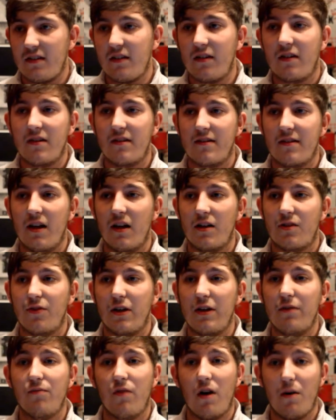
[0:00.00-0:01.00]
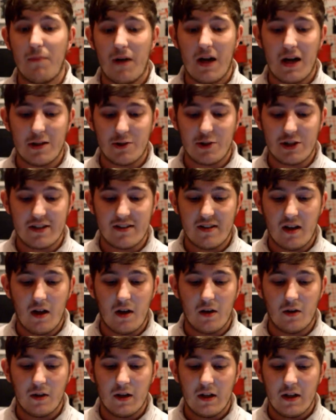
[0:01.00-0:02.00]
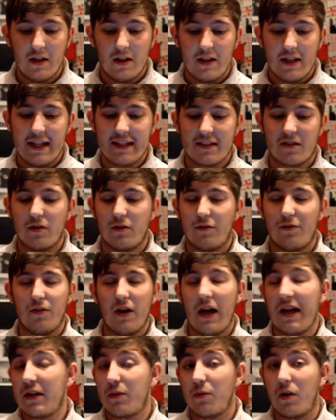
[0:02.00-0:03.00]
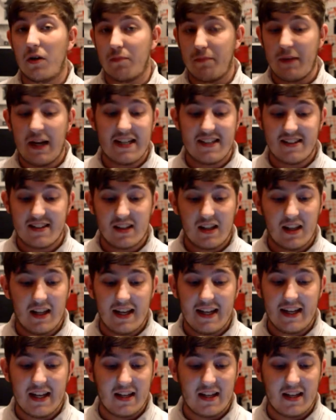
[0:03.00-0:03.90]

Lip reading: You can search for it in Romaji. So it's good for anyone, basically.